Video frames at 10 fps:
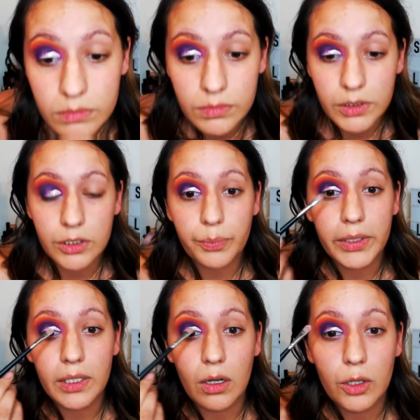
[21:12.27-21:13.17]
And you bring
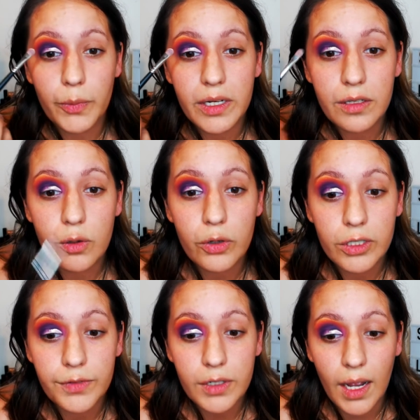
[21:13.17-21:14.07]
it all the way to the corner
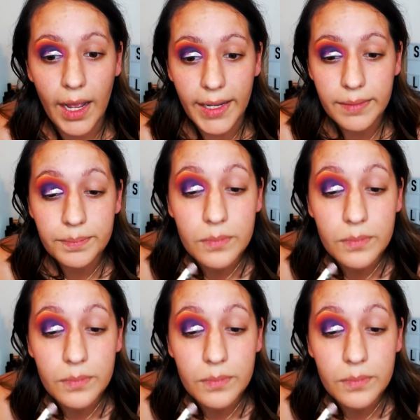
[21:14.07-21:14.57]
of your eye.